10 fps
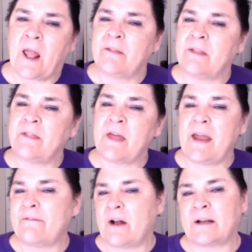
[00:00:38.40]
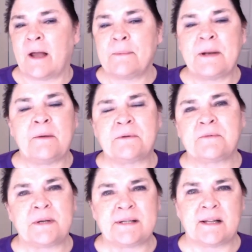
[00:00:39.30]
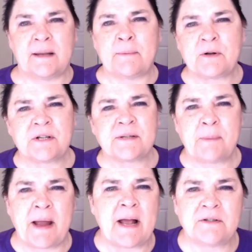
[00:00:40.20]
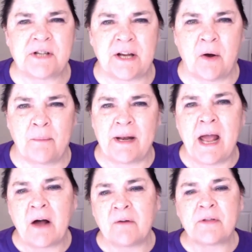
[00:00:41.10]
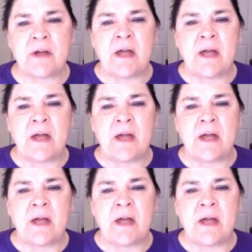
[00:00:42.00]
and the, the avon company was recently purchased by lg home and health